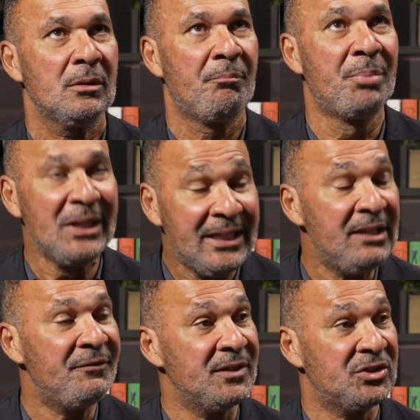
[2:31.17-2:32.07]

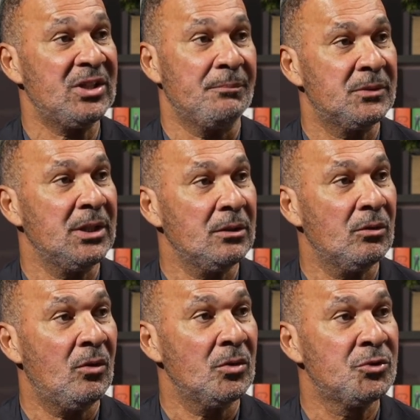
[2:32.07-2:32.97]
believe in something
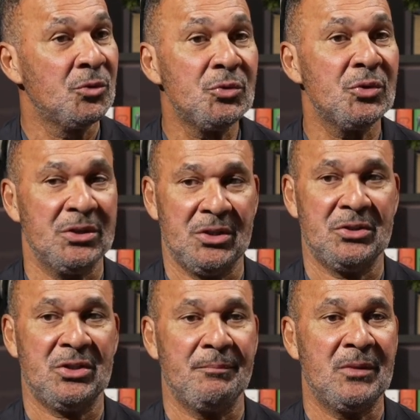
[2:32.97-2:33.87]
or do
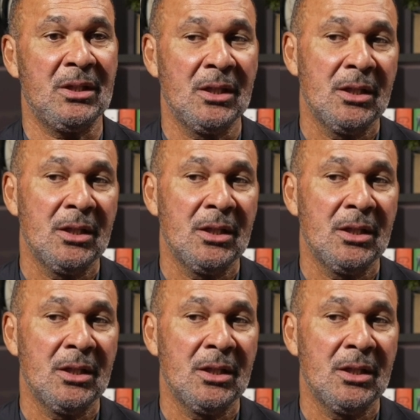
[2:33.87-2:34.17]
something,